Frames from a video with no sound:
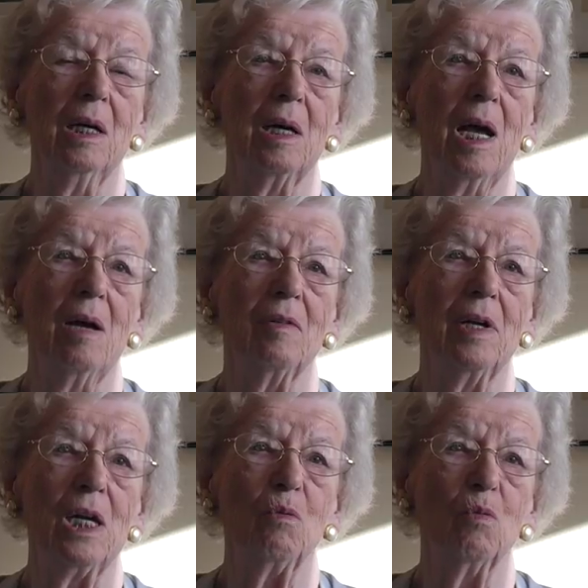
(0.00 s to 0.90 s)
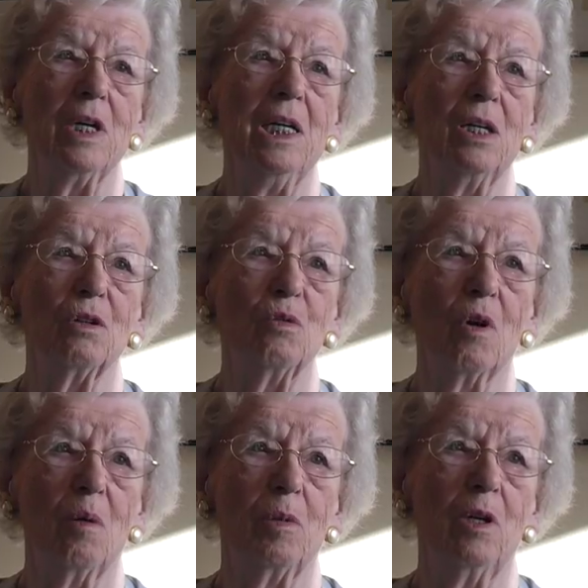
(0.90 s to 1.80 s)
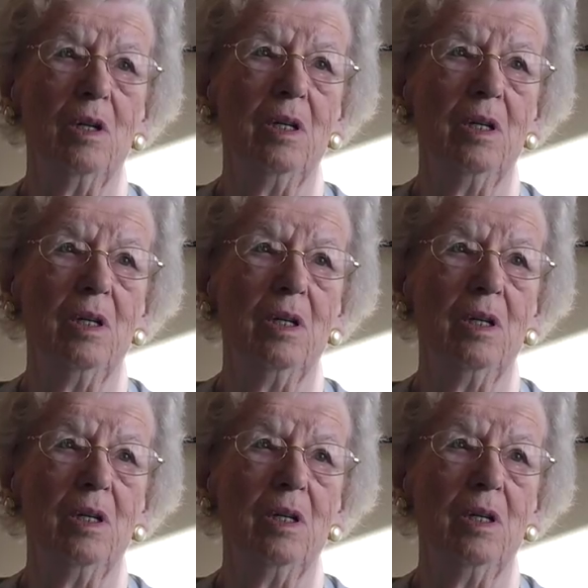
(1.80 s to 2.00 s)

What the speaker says: have any real trouble